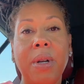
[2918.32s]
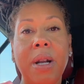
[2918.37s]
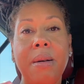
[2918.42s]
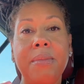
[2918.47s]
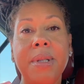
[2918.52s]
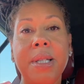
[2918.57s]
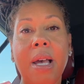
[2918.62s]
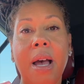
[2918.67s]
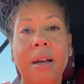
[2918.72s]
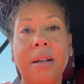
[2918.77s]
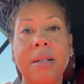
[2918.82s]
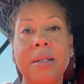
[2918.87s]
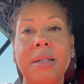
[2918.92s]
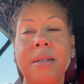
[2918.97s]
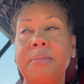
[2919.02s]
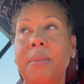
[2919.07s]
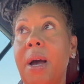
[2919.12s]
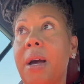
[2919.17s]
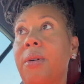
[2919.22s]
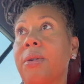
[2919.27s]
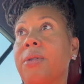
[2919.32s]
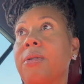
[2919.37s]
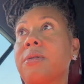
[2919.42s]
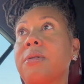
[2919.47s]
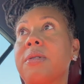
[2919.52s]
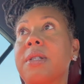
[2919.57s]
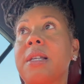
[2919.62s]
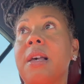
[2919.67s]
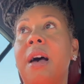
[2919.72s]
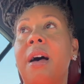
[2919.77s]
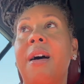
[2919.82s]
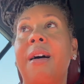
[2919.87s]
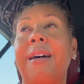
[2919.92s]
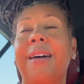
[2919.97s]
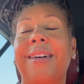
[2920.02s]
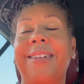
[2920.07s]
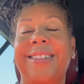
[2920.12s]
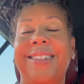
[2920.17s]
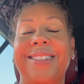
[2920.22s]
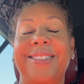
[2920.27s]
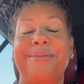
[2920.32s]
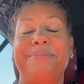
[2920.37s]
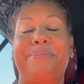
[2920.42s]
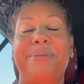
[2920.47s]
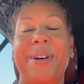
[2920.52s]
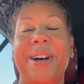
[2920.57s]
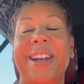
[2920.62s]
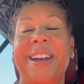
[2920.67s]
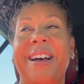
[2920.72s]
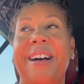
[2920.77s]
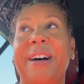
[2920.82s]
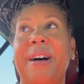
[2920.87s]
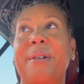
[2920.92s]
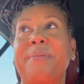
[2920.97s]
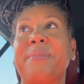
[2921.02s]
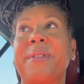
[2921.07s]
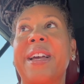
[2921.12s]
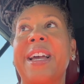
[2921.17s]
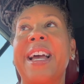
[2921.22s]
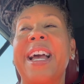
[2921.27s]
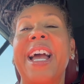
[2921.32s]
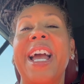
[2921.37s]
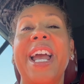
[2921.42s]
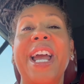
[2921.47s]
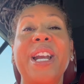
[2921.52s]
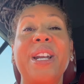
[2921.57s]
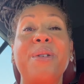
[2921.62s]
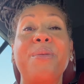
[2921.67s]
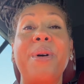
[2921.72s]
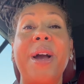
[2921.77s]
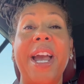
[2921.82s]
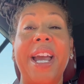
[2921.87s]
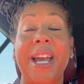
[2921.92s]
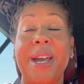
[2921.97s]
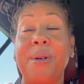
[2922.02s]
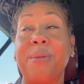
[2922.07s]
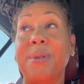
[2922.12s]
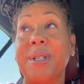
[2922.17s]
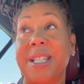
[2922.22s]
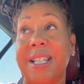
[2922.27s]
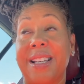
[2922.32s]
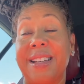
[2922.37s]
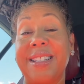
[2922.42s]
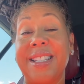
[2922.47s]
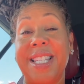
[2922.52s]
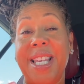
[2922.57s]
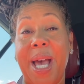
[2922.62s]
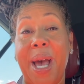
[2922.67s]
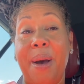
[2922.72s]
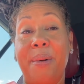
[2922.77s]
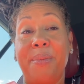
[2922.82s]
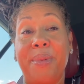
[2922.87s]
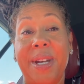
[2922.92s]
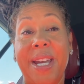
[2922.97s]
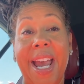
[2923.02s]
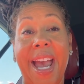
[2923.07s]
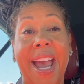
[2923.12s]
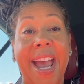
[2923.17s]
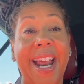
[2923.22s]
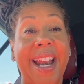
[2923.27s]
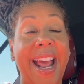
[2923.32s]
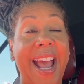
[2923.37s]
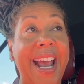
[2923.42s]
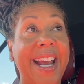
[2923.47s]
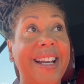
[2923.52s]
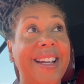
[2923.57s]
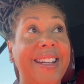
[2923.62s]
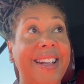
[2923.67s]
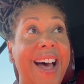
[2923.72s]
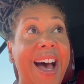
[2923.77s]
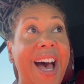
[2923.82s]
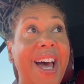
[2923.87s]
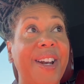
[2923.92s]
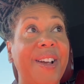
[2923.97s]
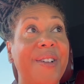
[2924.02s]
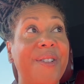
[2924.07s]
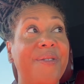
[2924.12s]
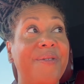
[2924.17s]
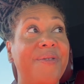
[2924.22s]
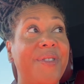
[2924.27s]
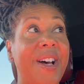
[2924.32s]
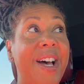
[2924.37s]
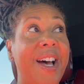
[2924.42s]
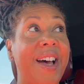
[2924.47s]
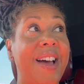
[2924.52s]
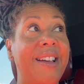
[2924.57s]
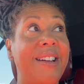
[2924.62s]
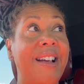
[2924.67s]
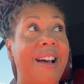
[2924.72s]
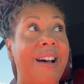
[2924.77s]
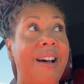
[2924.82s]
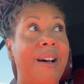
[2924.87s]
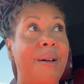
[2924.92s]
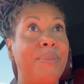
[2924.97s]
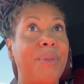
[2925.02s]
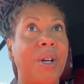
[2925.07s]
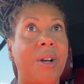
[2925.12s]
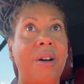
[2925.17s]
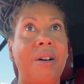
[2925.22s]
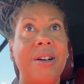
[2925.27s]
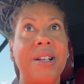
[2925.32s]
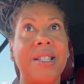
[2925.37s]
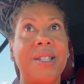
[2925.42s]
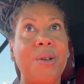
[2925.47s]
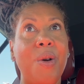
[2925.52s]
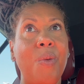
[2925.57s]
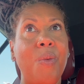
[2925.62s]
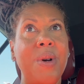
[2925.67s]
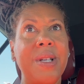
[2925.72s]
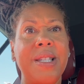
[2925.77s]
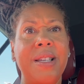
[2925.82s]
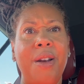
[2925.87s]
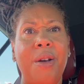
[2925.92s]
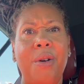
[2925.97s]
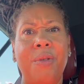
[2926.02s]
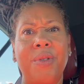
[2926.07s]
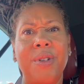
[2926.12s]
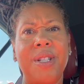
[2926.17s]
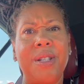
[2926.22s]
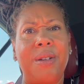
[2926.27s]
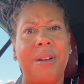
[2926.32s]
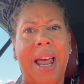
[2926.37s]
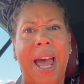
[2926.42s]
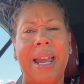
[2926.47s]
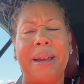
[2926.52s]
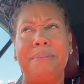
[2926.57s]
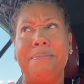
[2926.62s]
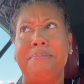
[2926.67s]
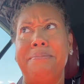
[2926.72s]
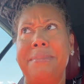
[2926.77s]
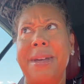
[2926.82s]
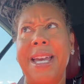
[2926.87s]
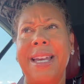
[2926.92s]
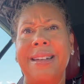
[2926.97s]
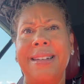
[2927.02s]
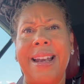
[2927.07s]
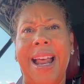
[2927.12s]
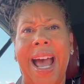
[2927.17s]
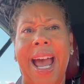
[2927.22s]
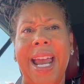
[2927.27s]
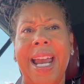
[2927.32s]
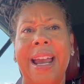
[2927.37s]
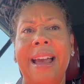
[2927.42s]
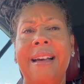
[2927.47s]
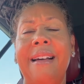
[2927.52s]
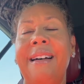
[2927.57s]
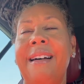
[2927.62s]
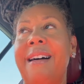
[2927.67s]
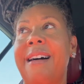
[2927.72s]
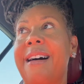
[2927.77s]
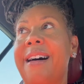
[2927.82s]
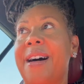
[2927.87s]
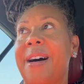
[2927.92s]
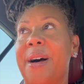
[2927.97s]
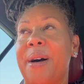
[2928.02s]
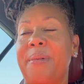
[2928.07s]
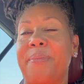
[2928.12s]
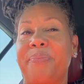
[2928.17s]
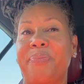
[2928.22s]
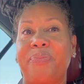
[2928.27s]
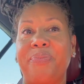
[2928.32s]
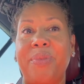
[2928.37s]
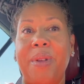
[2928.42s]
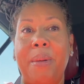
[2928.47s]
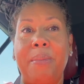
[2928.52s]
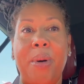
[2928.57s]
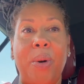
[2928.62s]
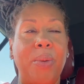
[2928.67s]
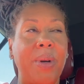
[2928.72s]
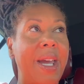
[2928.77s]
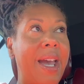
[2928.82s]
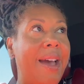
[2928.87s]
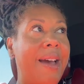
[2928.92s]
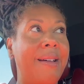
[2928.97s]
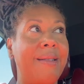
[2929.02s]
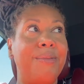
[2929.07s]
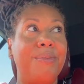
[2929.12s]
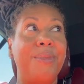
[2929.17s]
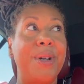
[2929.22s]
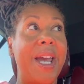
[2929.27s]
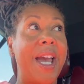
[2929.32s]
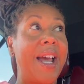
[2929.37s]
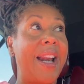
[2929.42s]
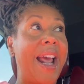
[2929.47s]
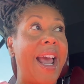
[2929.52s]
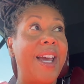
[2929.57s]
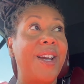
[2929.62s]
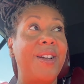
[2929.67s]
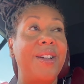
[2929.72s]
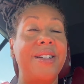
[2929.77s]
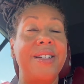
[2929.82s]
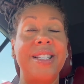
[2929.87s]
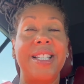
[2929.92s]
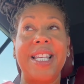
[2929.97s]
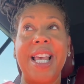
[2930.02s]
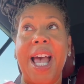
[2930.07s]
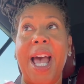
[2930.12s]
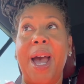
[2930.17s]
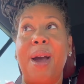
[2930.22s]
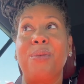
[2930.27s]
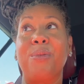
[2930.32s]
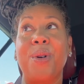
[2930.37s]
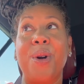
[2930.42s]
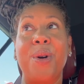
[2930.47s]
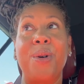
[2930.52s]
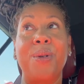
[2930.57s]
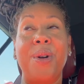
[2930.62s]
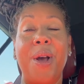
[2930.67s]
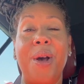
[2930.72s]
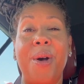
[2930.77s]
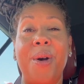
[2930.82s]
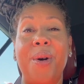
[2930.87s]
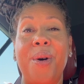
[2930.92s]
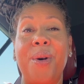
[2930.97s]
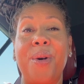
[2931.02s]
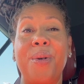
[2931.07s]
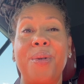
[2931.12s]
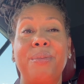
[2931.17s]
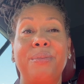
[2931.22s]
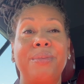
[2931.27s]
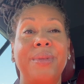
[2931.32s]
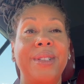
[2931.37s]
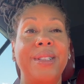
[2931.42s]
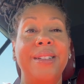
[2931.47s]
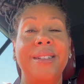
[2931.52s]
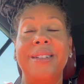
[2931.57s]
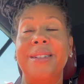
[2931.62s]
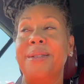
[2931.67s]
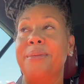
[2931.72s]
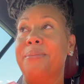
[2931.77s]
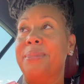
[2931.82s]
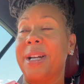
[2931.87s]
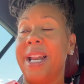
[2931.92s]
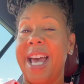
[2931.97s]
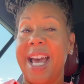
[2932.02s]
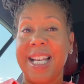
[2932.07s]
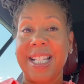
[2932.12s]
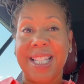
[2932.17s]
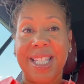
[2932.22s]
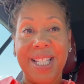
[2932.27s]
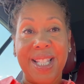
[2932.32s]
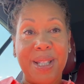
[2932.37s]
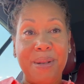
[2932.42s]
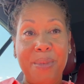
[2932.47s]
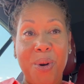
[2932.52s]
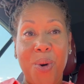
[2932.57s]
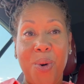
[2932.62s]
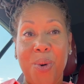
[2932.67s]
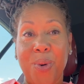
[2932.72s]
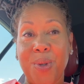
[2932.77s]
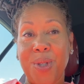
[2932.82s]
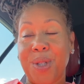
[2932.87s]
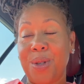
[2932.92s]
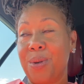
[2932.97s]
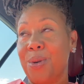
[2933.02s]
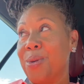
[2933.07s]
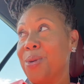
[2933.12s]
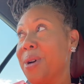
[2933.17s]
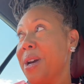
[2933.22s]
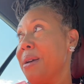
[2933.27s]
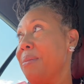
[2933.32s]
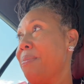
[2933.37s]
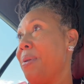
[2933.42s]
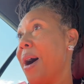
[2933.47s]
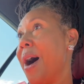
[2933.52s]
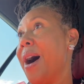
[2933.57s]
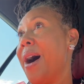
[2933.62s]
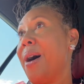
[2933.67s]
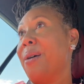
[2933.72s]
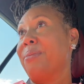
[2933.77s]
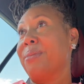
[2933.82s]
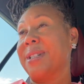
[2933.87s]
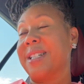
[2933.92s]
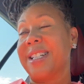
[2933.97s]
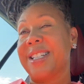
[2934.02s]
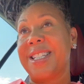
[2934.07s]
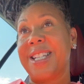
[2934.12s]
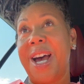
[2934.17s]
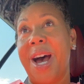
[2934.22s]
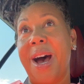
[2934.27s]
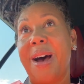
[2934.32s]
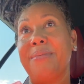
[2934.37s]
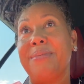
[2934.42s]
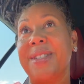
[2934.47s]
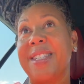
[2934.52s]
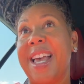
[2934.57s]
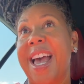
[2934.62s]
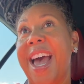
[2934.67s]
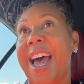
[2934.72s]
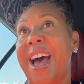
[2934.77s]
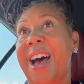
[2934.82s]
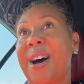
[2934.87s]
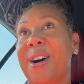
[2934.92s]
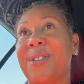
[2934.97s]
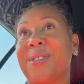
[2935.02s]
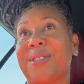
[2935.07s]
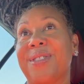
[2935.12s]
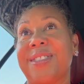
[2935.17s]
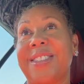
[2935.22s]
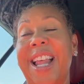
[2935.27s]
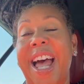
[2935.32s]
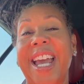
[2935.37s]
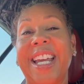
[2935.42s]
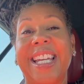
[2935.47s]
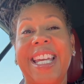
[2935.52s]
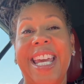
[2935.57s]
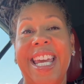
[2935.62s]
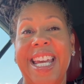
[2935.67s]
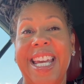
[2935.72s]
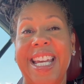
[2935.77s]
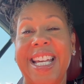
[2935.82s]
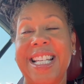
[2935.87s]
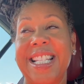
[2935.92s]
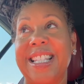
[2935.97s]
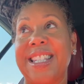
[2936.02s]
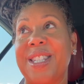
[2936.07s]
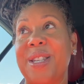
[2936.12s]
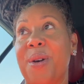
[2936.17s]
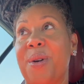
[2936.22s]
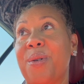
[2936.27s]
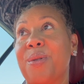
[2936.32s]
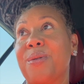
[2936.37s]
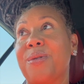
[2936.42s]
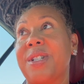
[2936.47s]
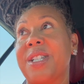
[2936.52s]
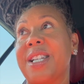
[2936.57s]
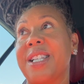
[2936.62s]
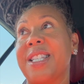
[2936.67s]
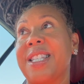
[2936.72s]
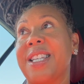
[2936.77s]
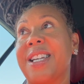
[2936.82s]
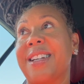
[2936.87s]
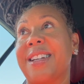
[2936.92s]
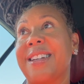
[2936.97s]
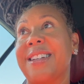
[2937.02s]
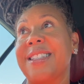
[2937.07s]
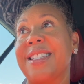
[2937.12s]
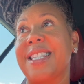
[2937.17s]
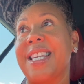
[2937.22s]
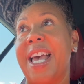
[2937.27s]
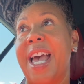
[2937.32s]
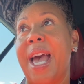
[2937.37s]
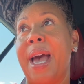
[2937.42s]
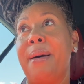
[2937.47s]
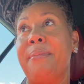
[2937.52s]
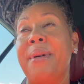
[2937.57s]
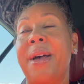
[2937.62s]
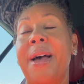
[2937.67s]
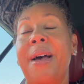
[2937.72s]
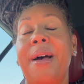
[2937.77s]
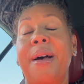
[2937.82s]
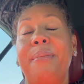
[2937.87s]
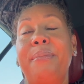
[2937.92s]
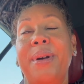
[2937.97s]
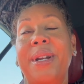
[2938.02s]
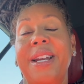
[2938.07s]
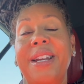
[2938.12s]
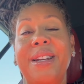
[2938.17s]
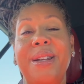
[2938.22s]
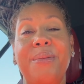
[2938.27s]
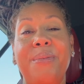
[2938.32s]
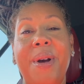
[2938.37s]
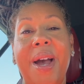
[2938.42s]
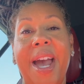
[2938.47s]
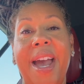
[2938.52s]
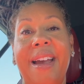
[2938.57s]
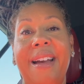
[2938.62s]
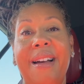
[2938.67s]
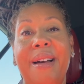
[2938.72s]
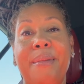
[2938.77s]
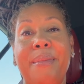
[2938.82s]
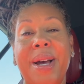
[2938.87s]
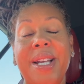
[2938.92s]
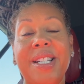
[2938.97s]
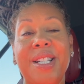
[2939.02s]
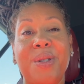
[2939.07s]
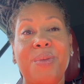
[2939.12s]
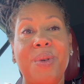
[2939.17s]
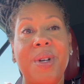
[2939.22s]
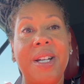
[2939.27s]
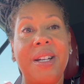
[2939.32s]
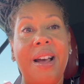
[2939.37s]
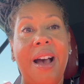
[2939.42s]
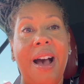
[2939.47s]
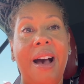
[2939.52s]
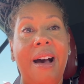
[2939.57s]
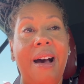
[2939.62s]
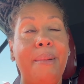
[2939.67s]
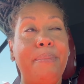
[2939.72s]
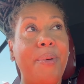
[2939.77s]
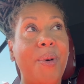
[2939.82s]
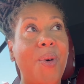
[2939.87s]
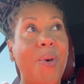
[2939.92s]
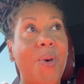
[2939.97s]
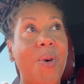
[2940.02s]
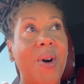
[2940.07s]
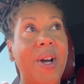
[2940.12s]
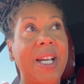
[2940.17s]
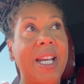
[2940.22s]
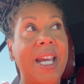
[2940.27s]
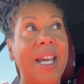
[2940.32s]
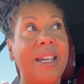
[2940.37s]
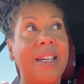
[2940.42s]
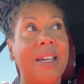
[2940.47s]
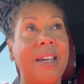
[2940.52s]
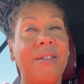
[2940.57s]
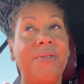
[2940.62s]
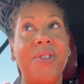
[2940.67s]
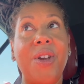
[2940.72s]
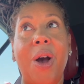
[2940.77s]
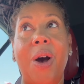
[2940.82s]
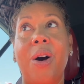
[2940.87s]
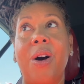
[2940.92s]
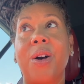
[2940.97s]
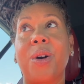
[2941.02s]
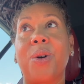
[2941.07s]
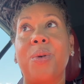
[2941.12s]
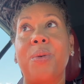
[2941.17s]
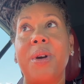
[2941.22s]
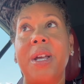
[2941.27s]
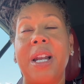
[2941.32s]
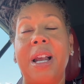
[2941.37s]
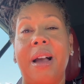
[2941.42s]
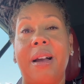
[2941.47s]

I'm talking to my girls. But anyway, it was a good time. We had a lot of fun. The concert wasn't over till like midnight. But we had a good time. Rode home, blasting some old school hip hop with the top down like kids. So just a good time. But anyway, I just wanted to hop on and give y'all a quick